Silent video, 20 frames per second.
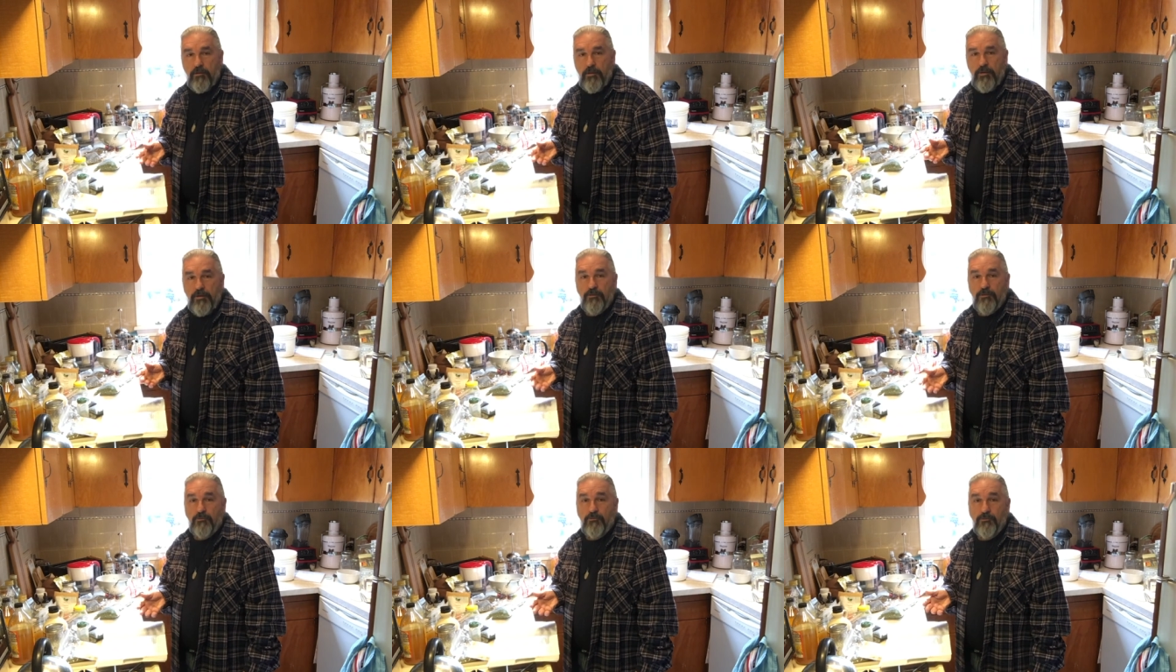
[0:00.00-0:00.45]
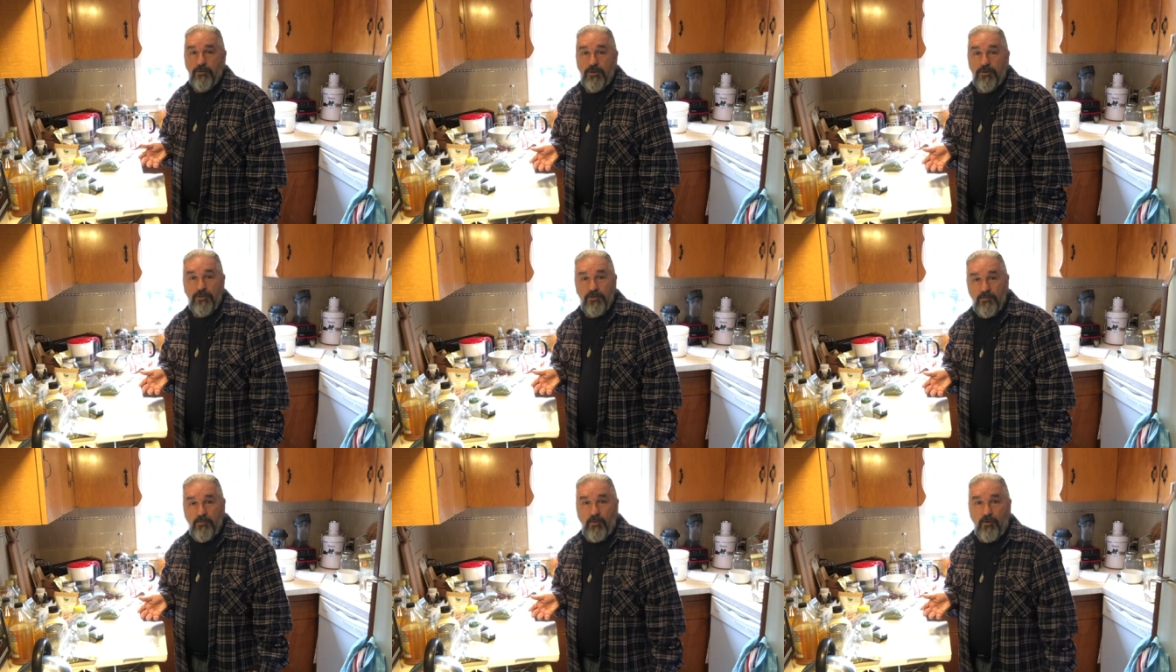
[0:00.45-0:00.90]
these are
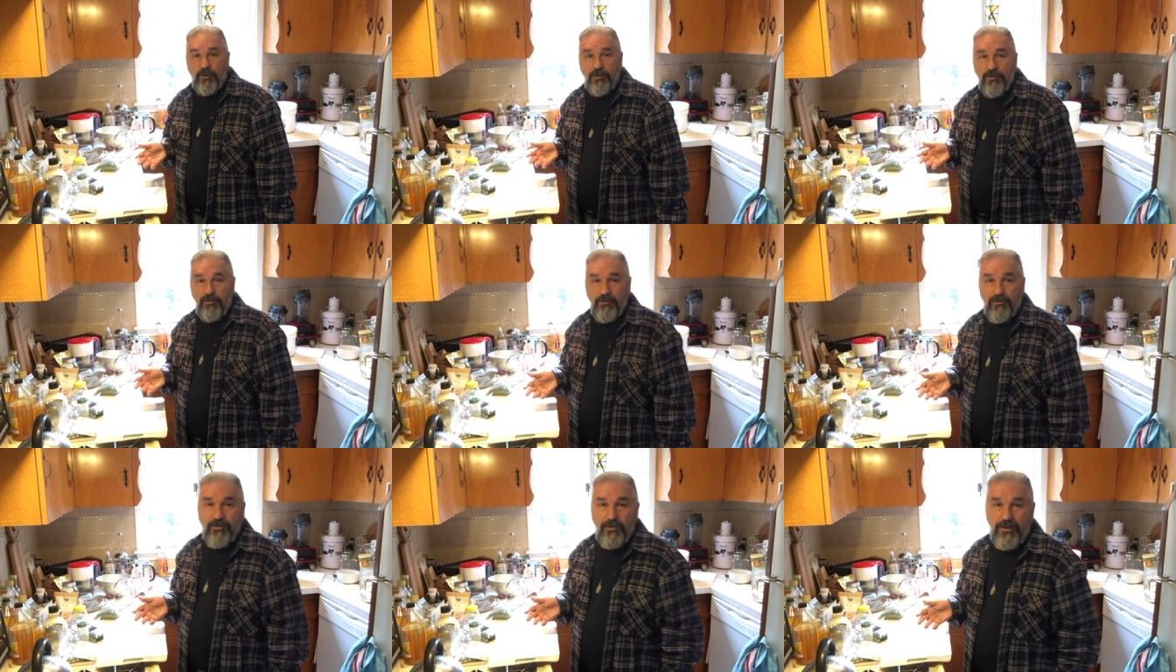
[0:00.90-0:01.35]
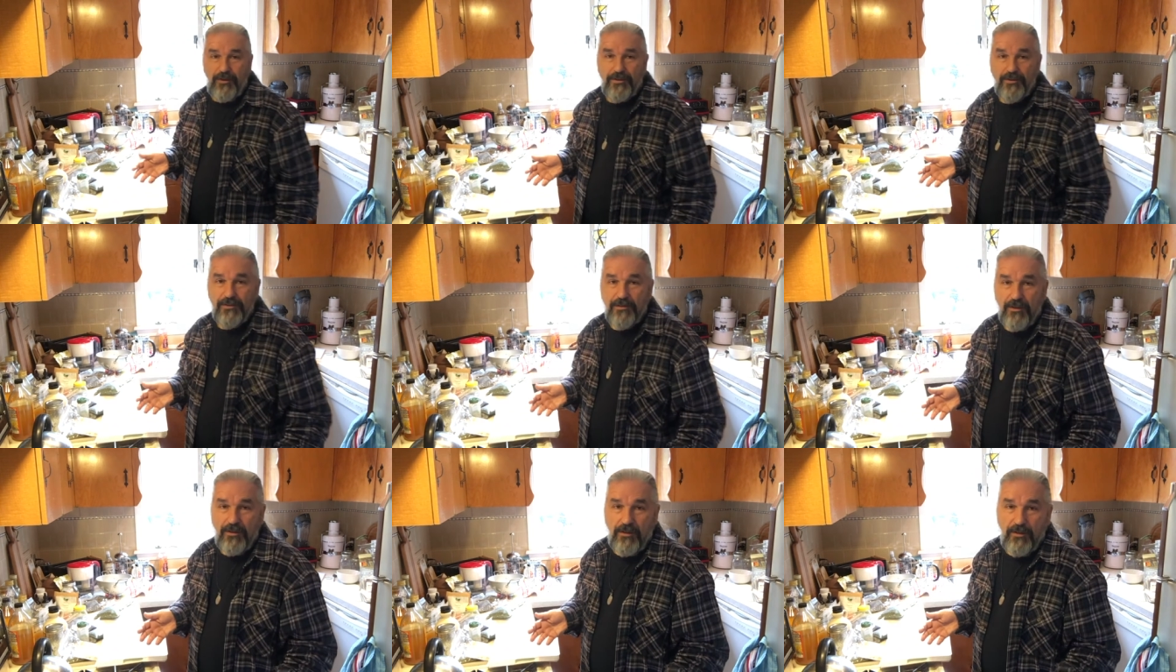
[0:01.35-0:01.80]
really important
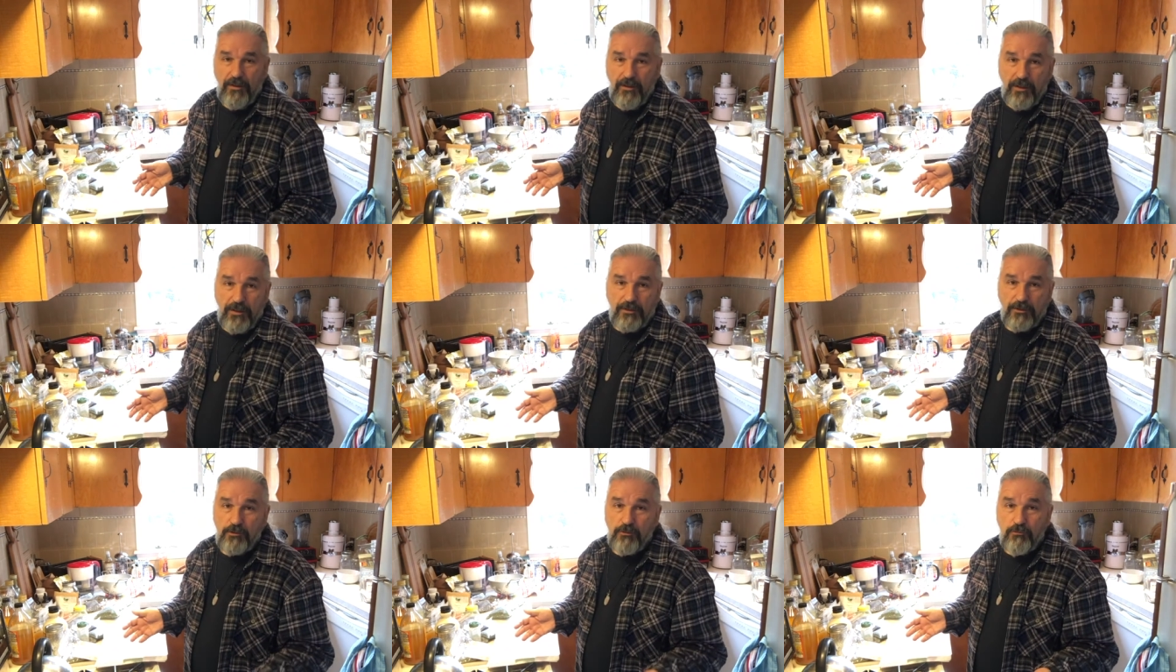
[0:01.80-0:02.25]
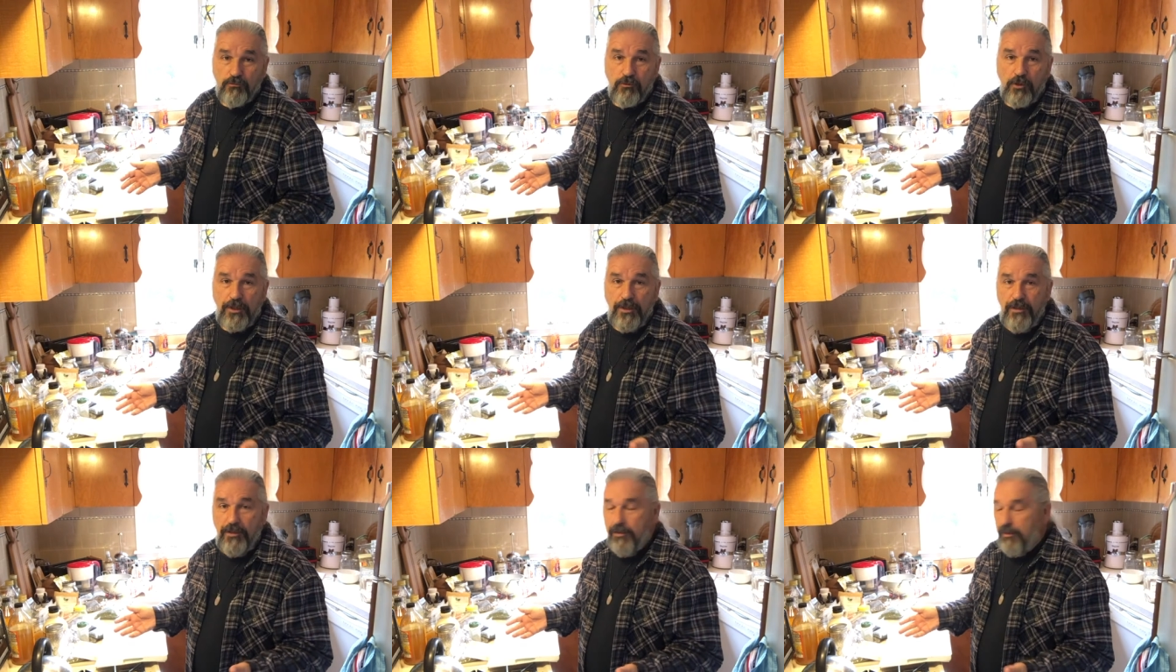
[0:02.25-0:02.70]
things, and it's right